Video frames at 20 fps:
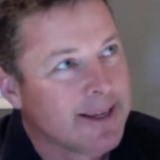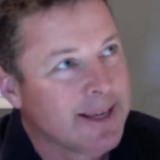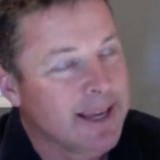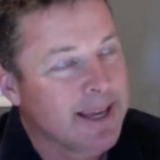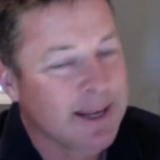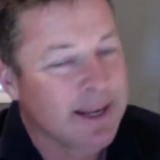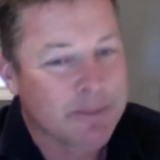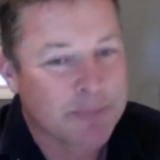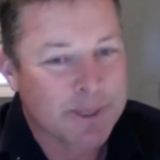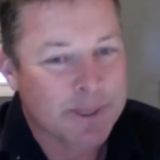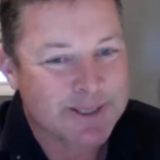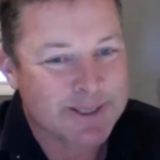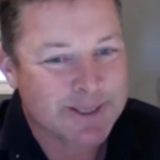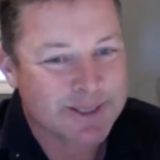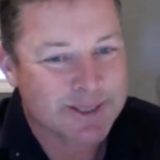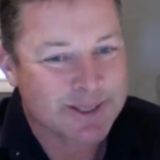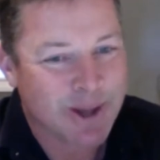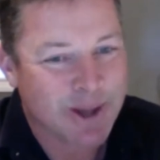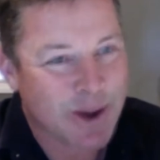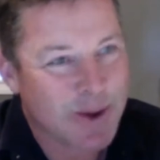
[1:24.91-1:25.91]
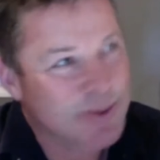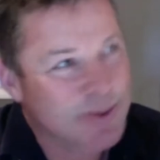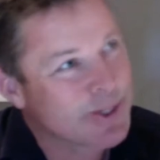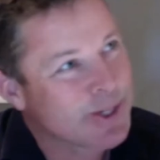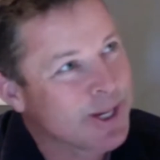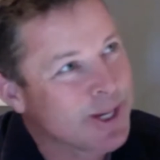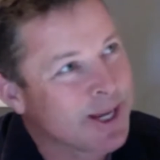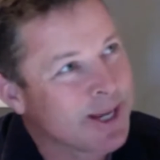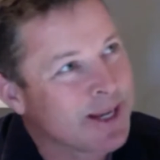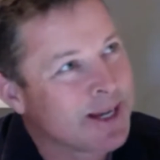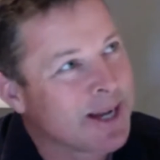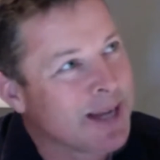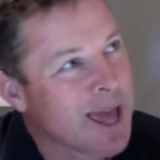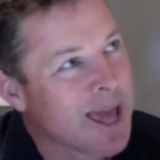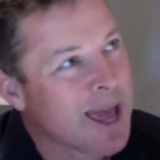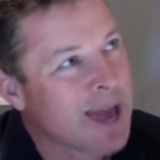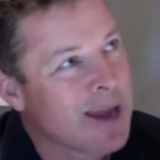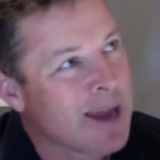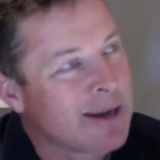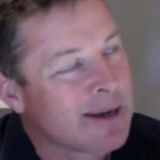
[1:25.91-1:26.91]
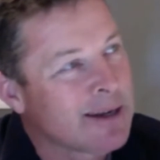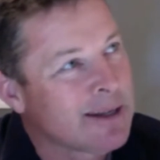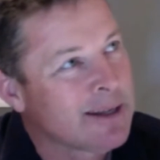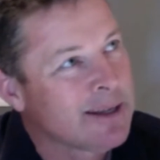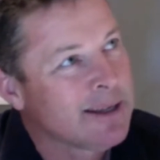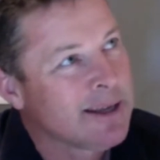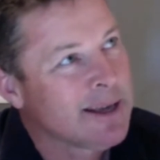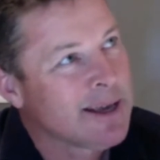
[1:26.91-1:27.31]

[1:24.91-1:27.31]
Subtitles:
In business coaching land,